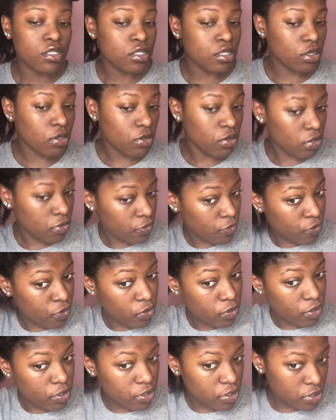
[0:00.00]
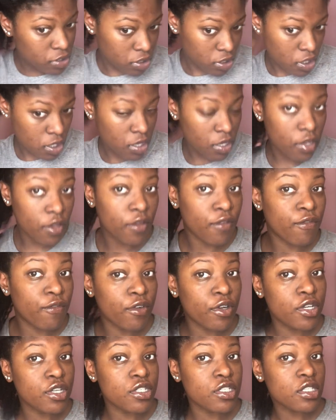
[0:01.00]
So of course,
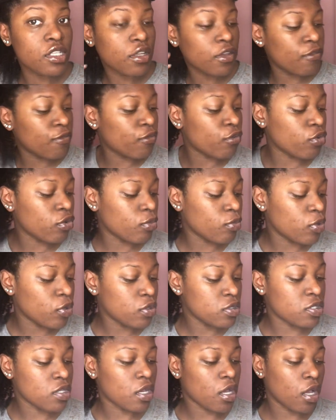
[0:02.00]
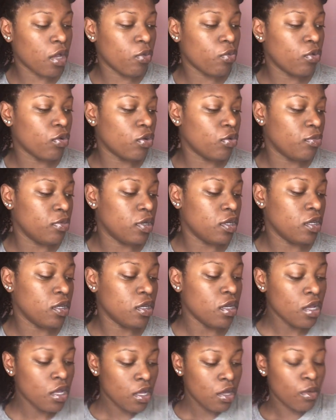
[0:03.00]
first and foremost, I will
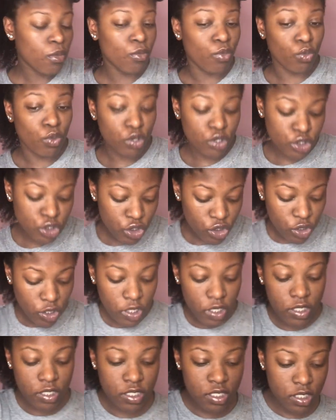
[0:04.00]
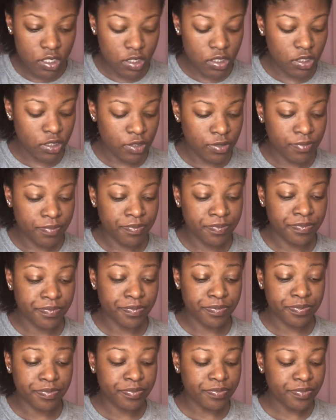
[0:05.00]
be moisturizing
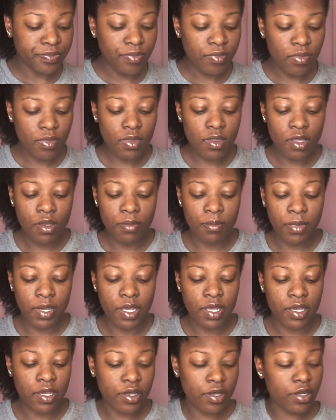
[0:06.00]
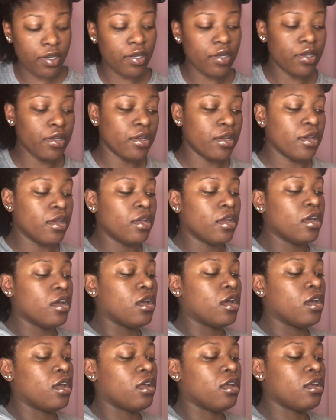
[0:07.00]
my hair.
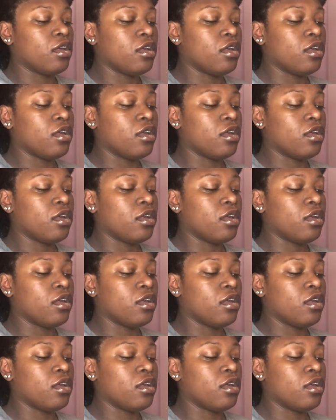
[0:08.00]
I